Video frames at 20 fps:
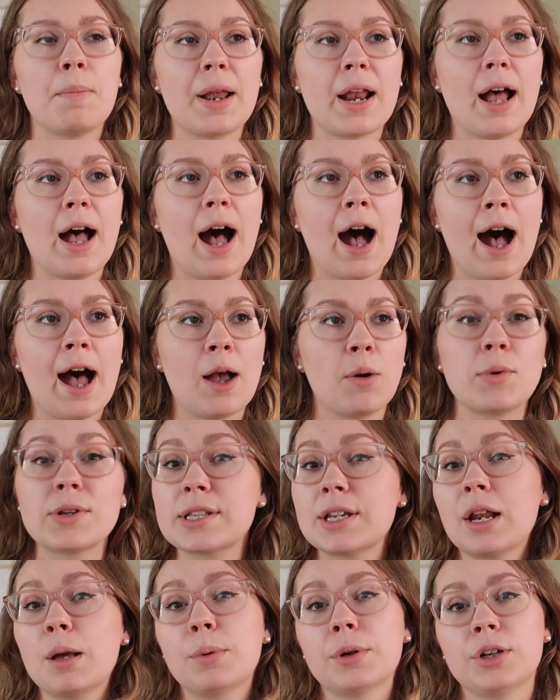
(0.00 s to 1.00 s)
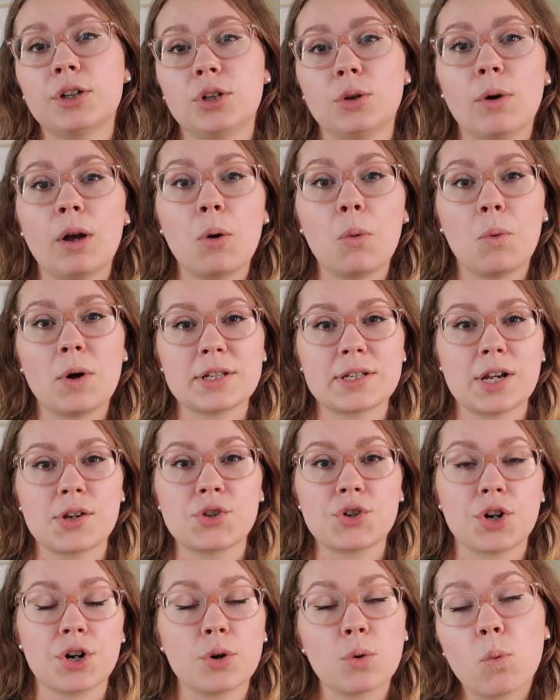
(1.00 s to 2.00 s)
but I, I wasn't able to do it once I
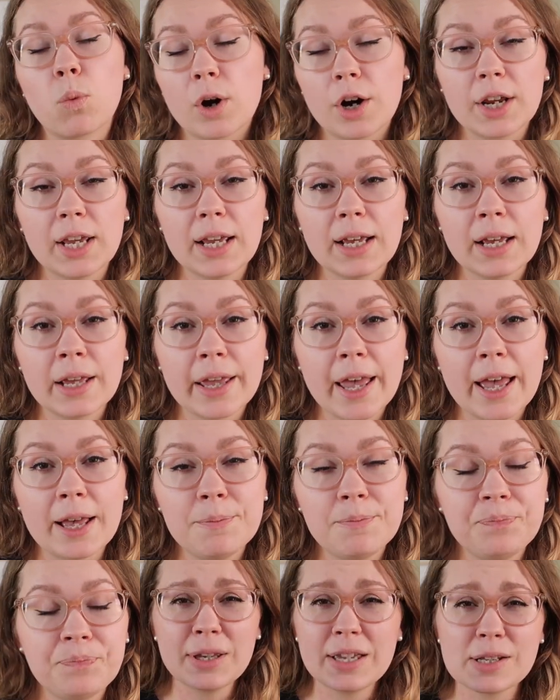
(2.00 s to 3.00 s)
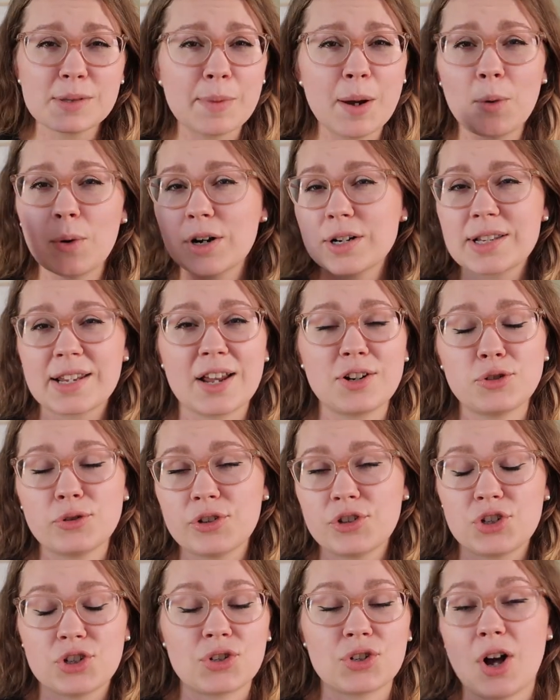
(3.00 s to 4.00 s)
started working again because my work schedule
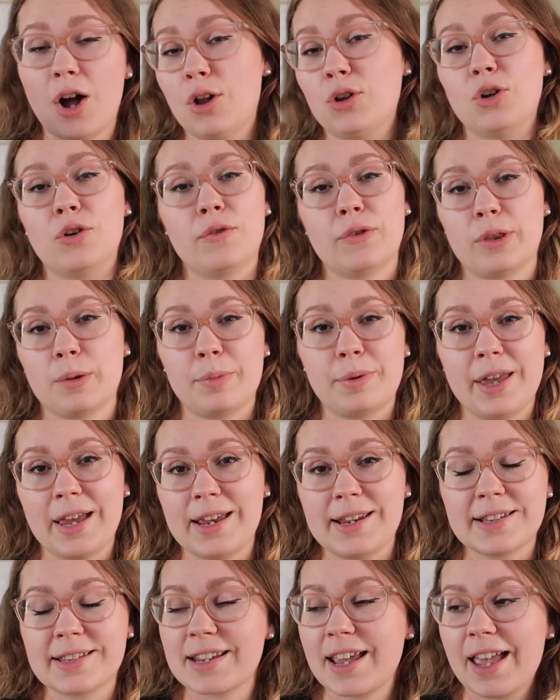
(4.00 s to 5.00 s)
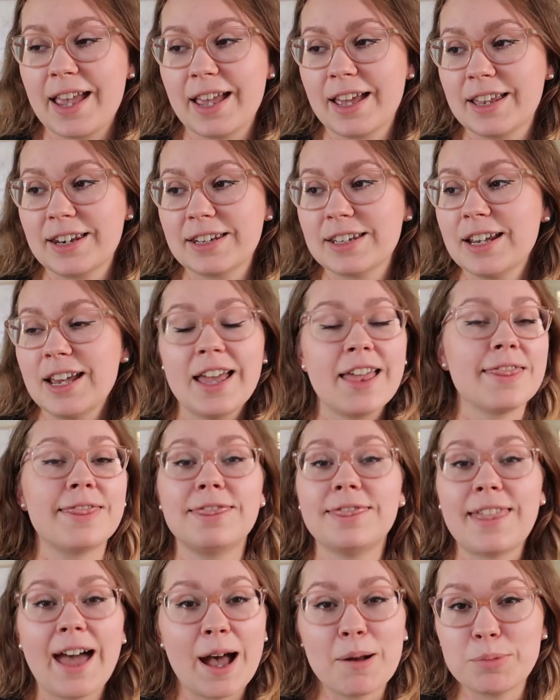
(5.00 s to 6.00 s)
is just all over the place and
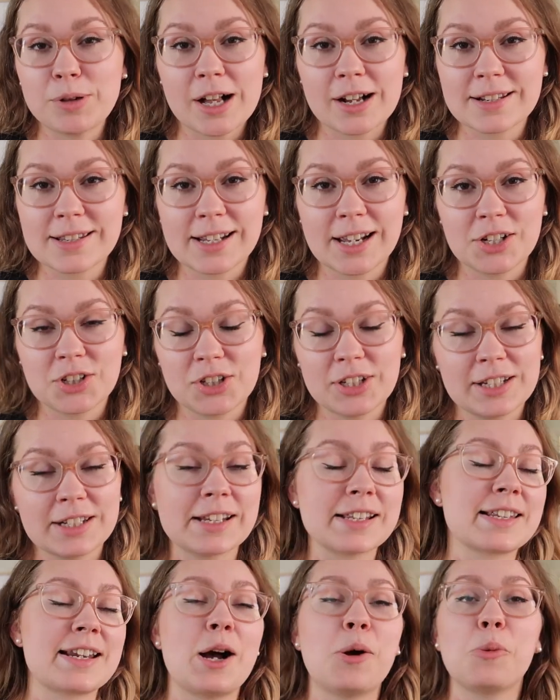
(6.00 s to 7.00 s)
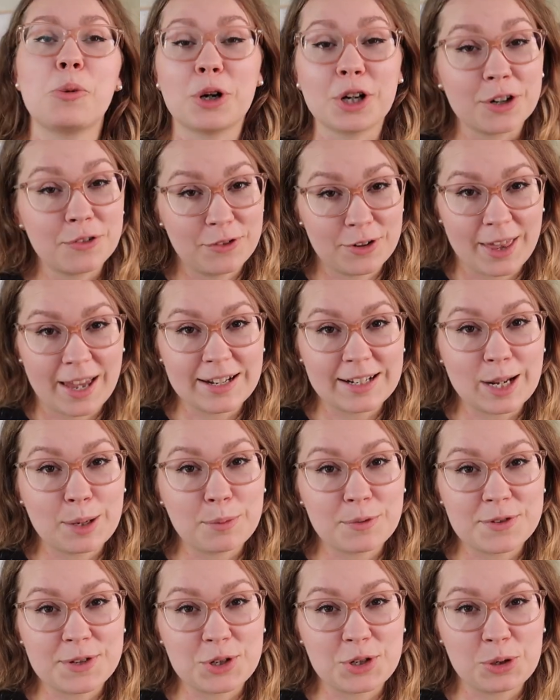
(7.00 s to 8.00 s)
that block scheduling does not work for that type
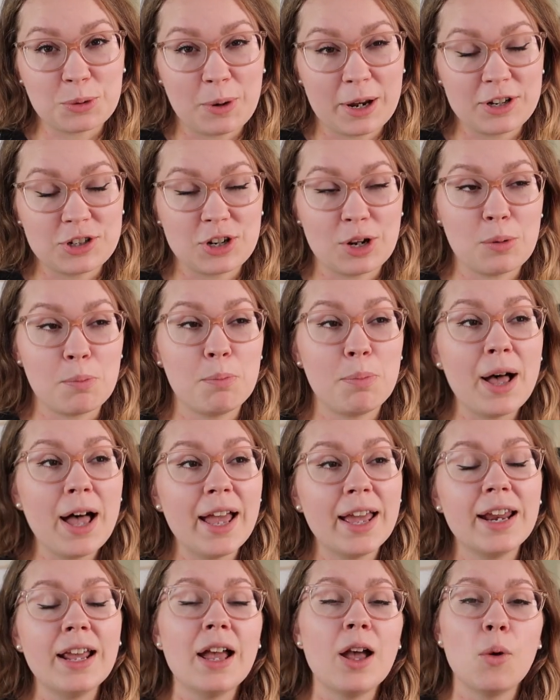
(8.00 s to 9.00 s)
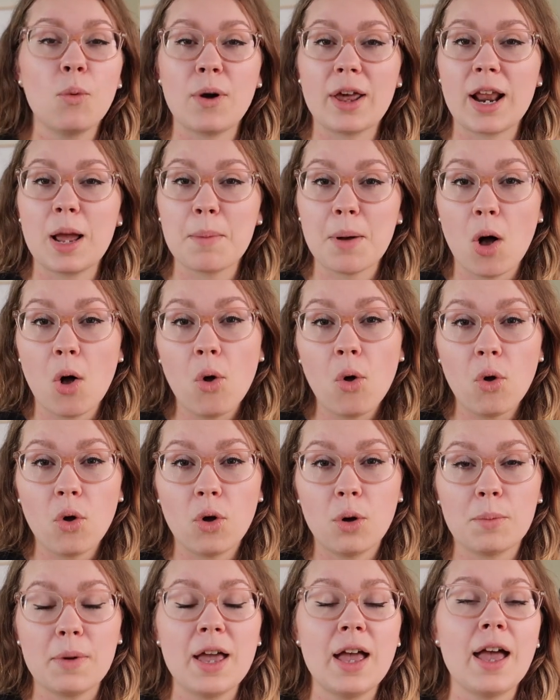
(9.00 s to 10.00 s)
of situation. But when I'm
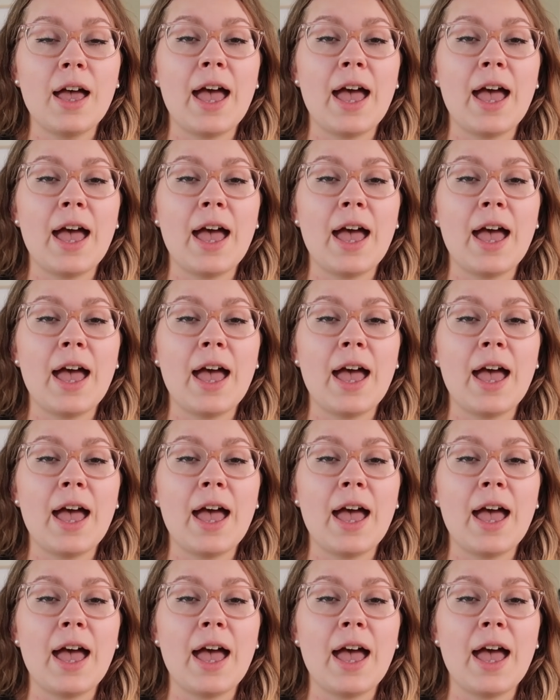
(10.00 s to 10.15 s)
home